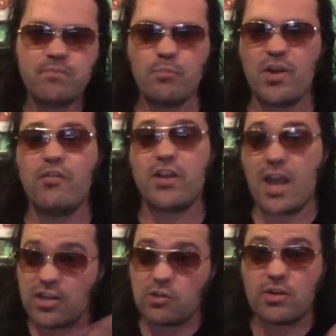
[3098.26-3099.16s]
but for
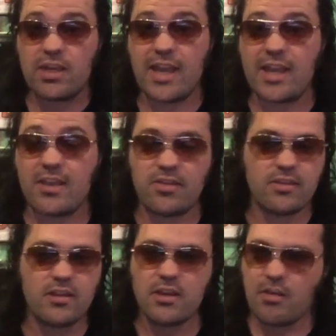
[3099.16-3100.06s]
continuity, I
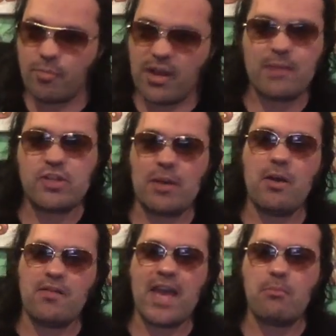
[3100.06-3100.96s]
guess. But I'm talking
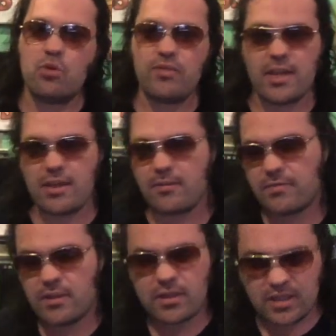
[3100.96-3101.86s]
about in that movie.
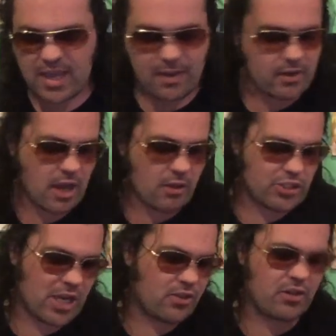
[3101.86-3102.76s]
Yeah, Kyle
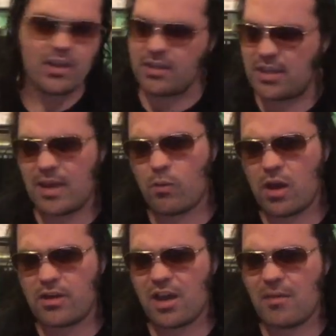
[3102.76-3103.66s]
Chandler, Ken
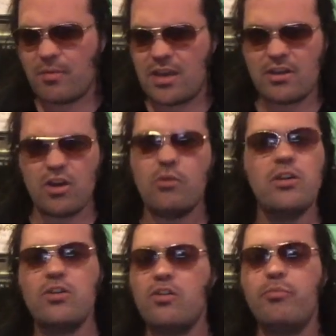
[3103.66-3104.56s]
Watanabe, you know,
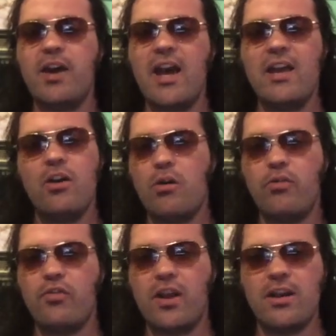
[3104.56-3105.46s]
goodbye, old
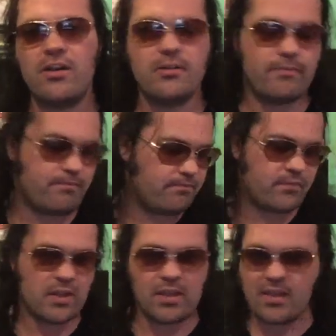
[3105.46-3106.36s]
friend.
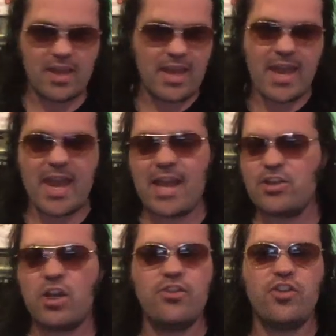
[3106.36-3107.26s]
And
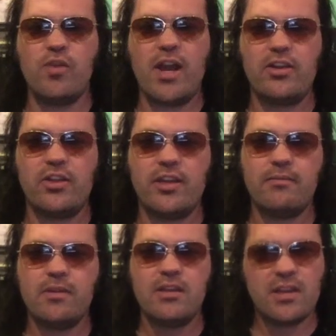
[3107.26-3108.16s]
John C. Reilly.
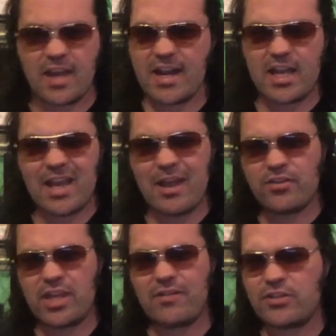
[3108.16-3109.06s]
And I'll
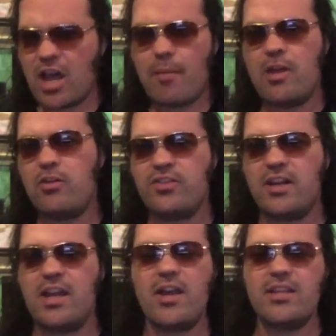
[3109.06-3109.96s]
say even Tom Hiddleston.
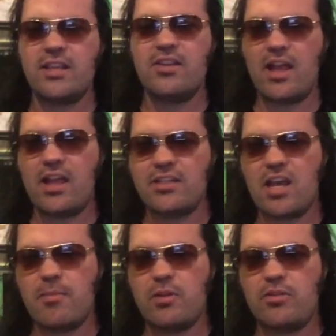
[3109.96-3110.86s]
I like
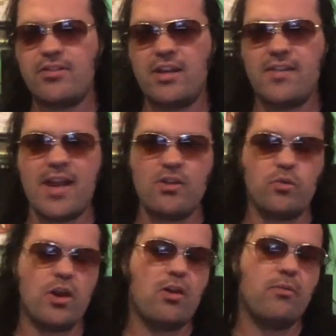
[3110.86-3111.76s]
Tom Hiddleston in that as
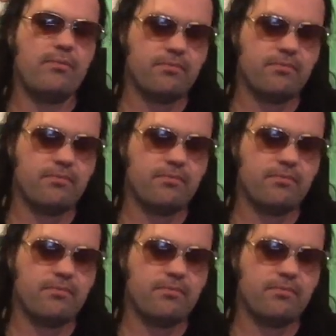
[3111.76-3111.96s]
well.